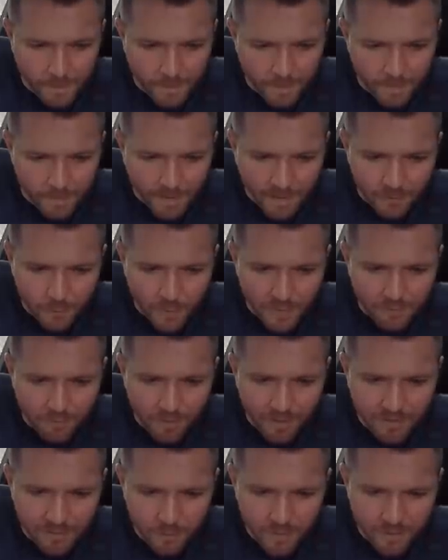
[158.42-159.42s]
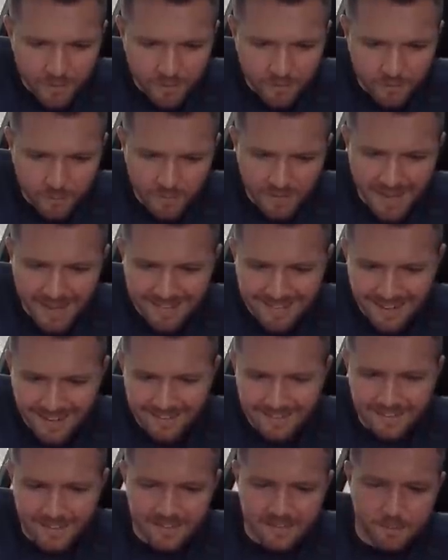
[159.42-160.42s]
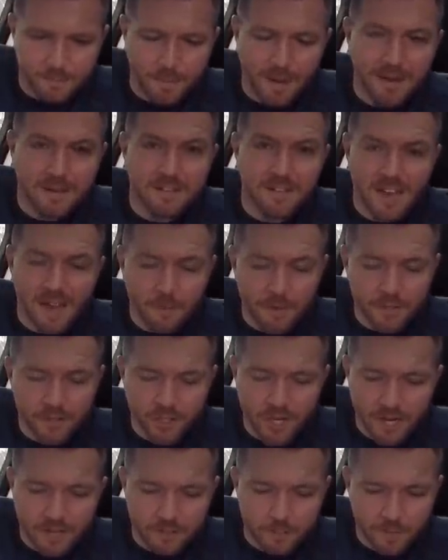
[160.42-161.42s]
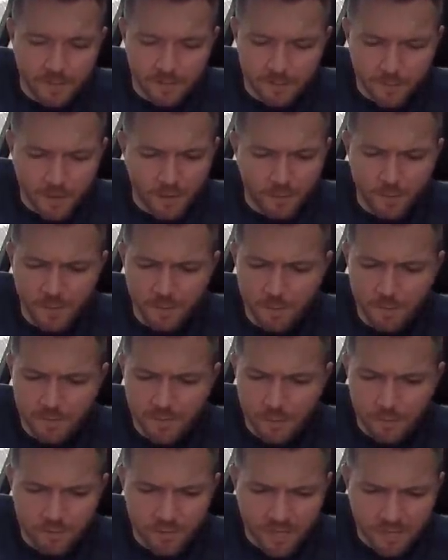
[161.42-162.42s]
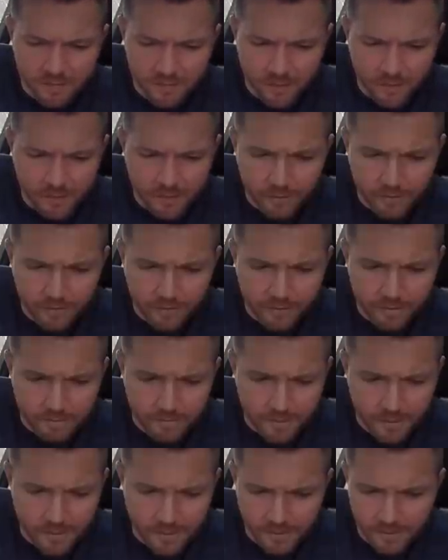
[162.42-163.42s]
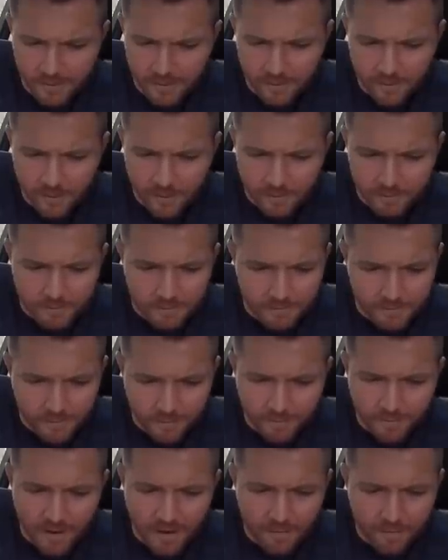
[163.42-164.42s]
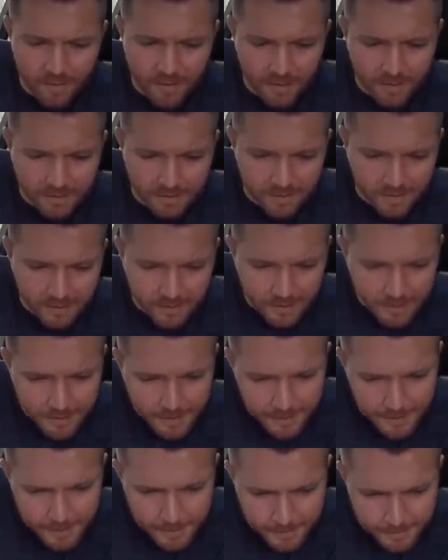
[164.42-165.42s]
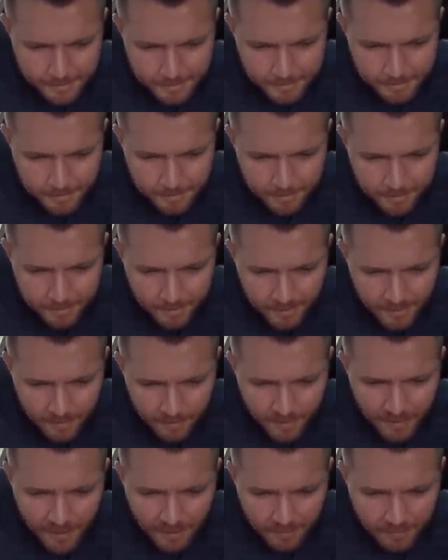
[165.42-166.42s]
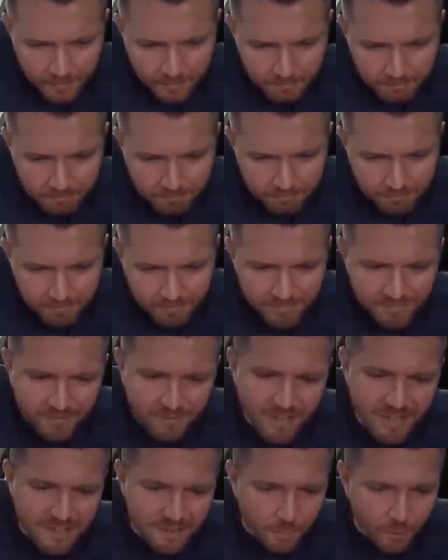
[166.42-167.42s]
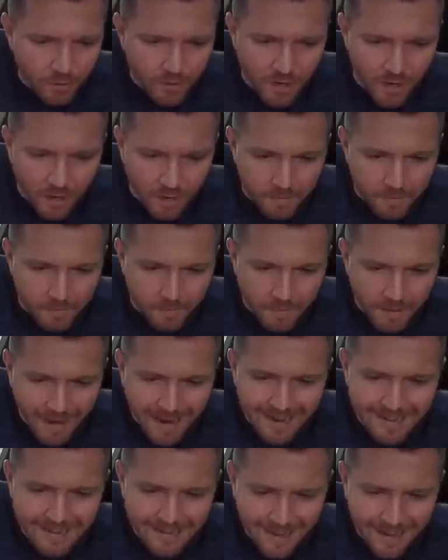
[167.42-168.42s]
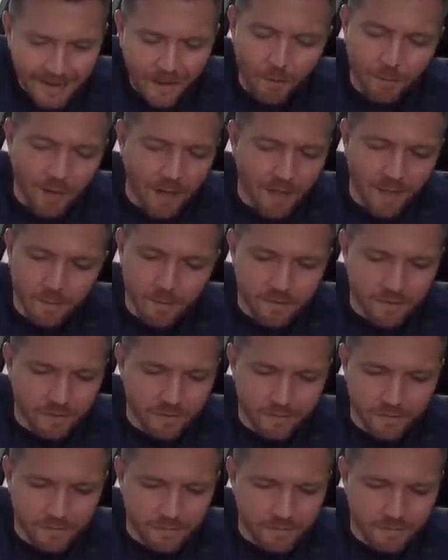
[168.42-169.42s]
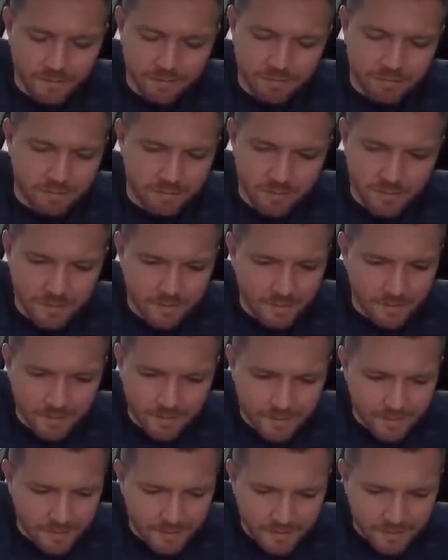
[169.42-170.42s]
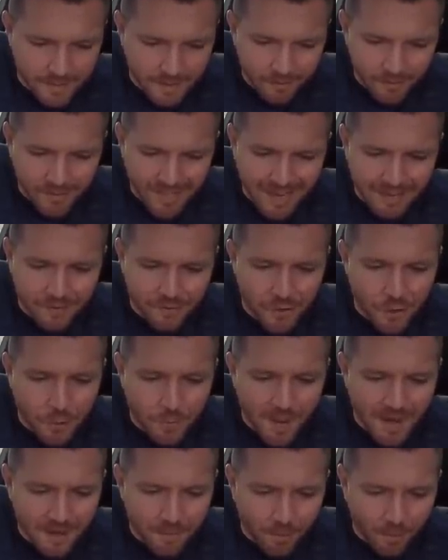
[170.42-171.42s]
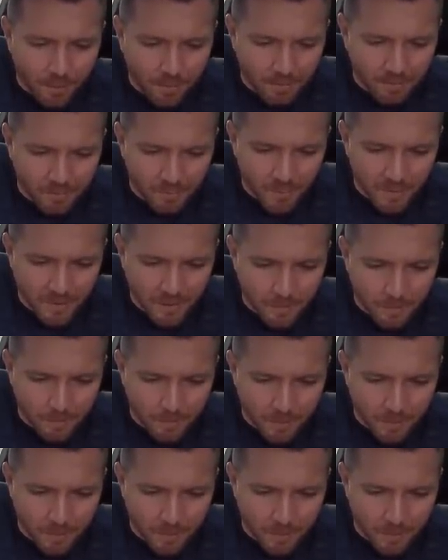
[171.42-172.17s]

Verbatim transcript: That's where you run into issues with head gaskets and bad timing chains, because most people don't change the oil for, well, for five years. But yeah, reasonable car. I, I don't like them because I've just had too many problems with them.